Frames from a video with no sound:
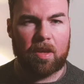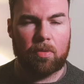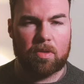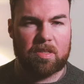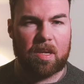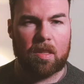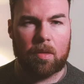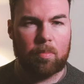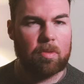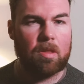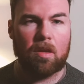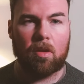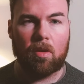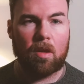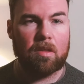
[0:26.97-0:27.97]
irritate them and they
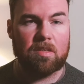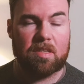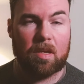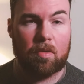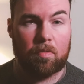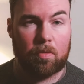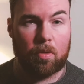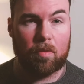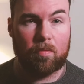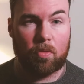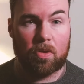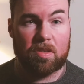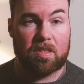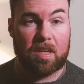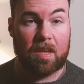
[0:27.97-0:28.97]
don't like the sound of their own
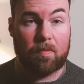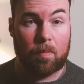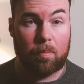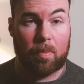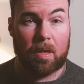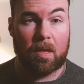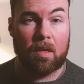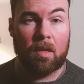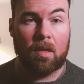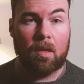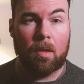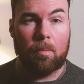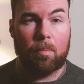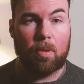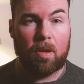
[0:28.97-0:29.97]
voice, even me.
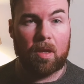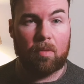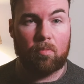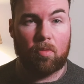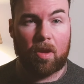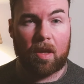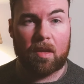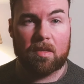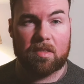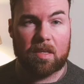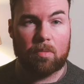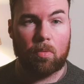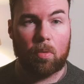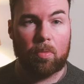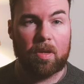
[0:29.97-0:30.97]
But in reality,
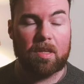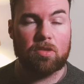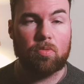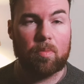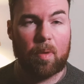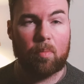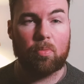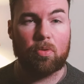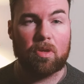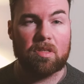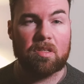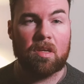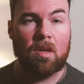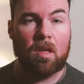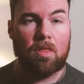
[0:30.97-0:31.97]
what we need to remember
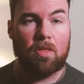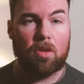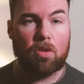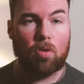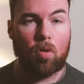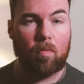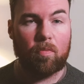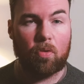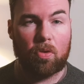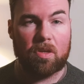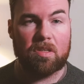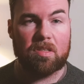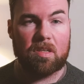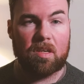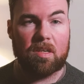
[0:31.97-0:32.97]
is that your
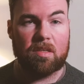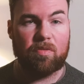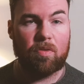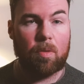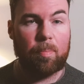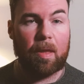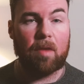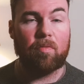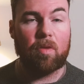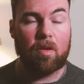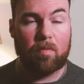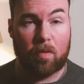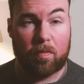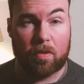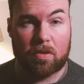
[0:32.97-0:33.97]
voice is for the benefit
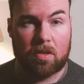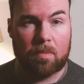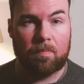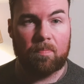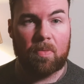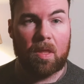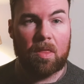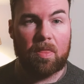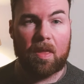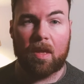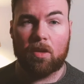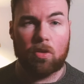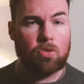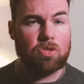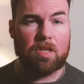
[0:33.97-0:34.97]
of others. They're
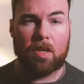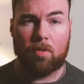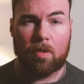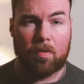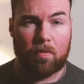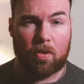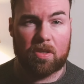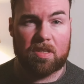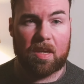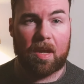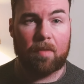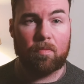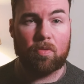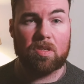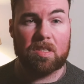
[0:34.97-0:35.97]
used to hearing your voice
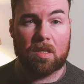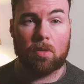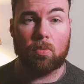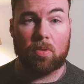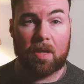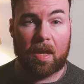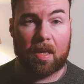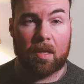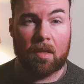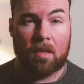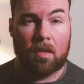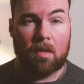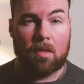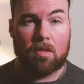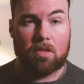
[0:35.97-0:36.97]
every single day.
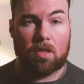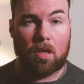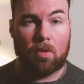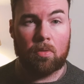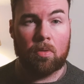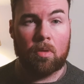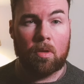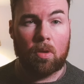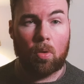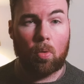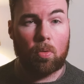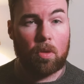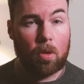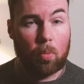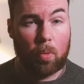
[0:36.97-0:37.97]
So
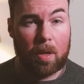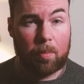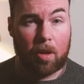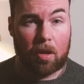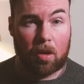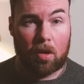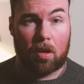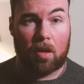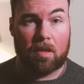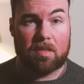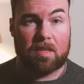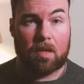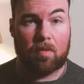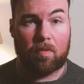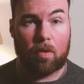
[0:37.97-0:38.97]
although we might not like the
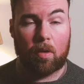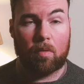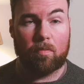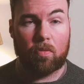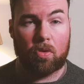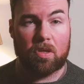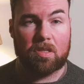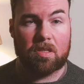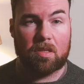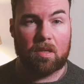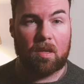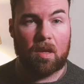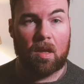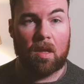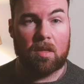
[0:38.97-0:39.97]
sound of our own voice,
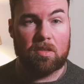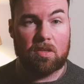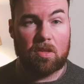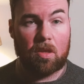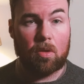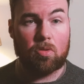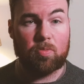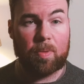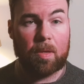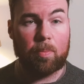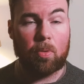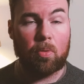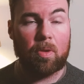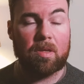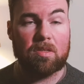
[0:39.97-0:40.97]
to those
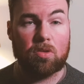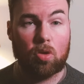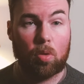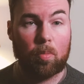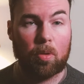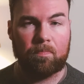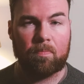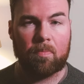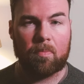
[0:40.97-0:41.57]
people, it's normal.